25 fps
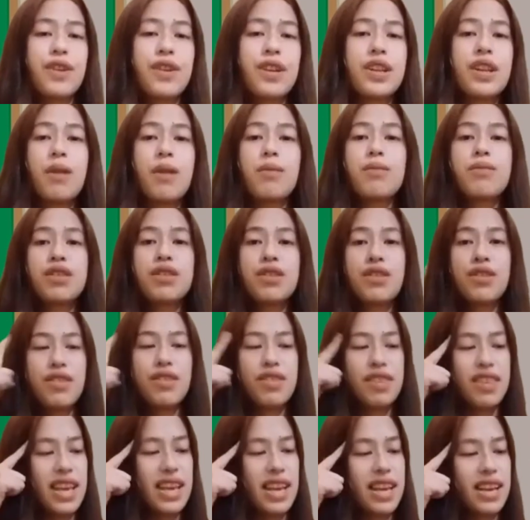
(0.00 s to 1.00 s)
freedom to
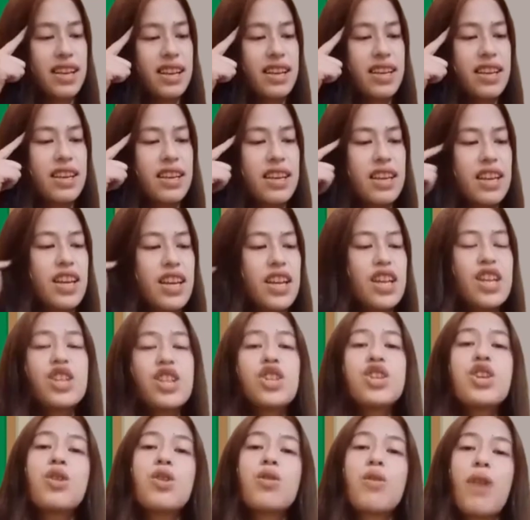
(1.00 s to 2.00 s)
think,
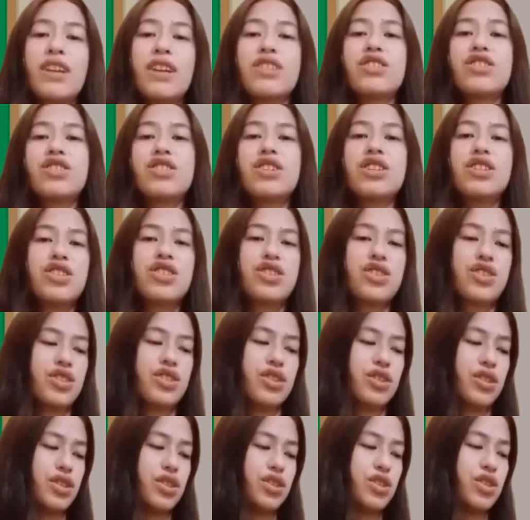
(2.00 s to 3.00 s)
to question,
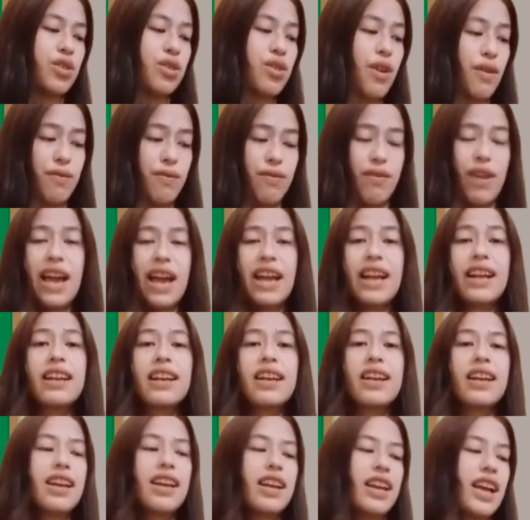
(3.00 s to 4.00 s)
to
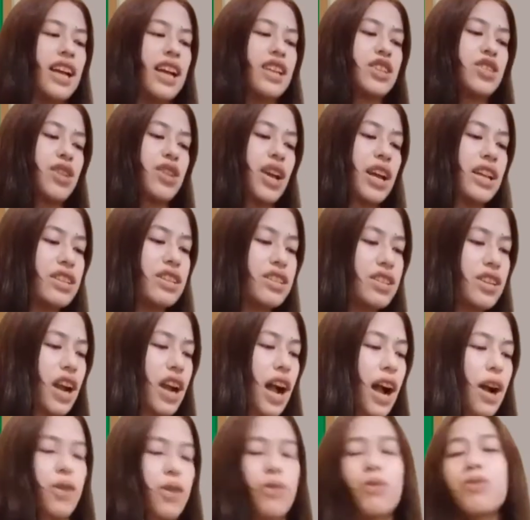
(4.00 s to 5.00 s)
reflect, and to
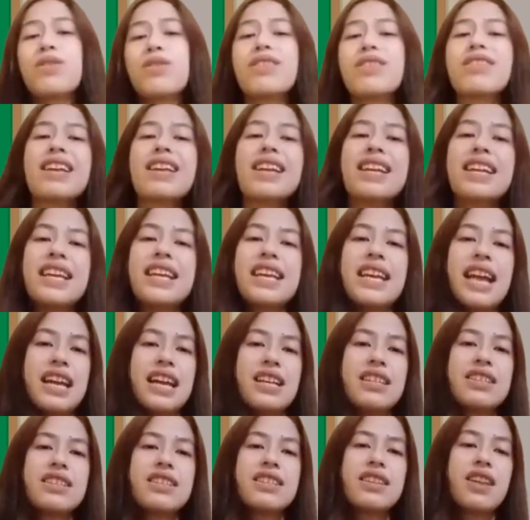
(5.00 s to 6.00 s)
interact with
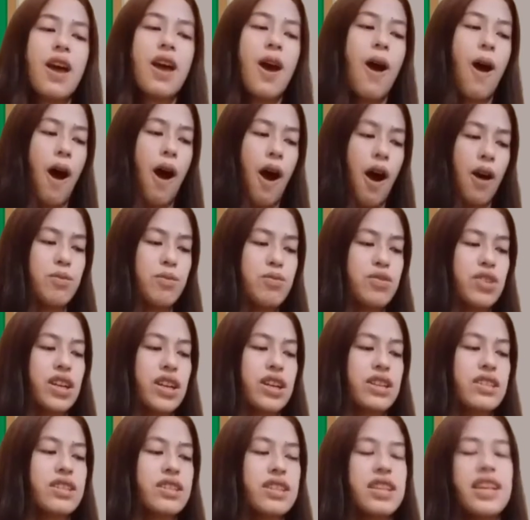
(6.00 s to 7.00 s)
ideas,
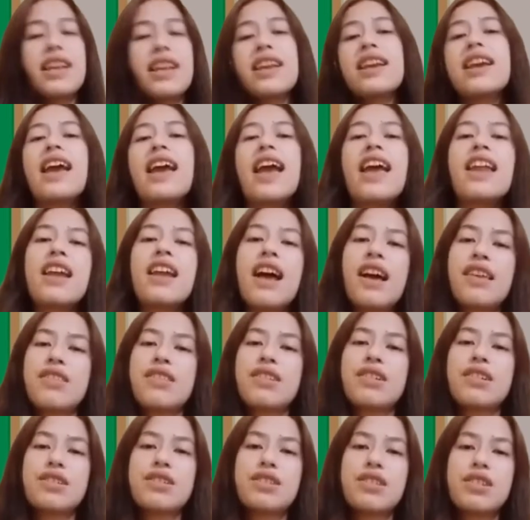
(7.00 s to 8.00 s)
objects, and
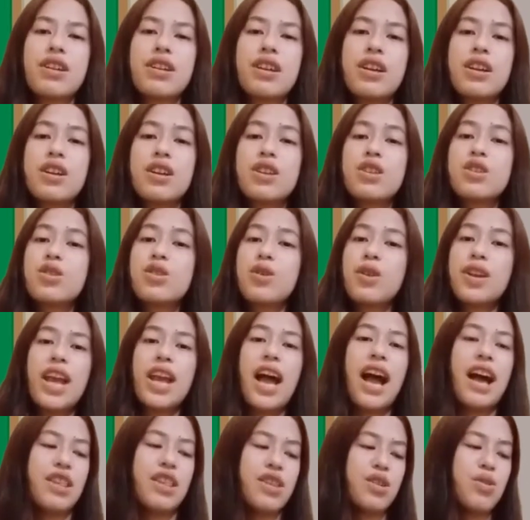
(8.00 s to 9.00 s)
others. So
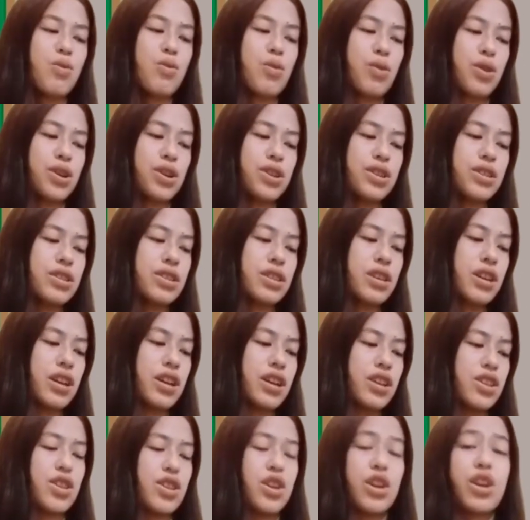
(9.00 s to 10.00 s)
in other words,
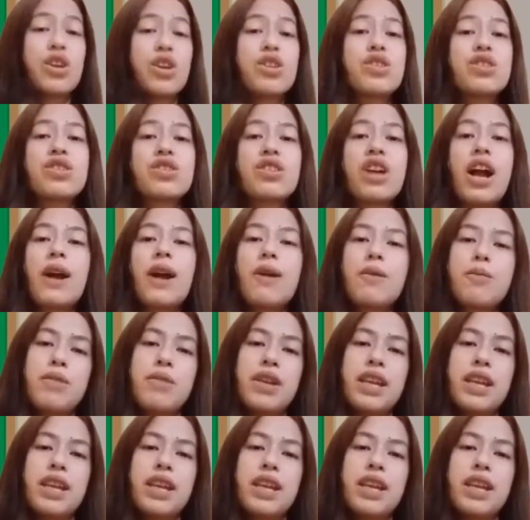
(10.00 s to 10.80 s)
to construct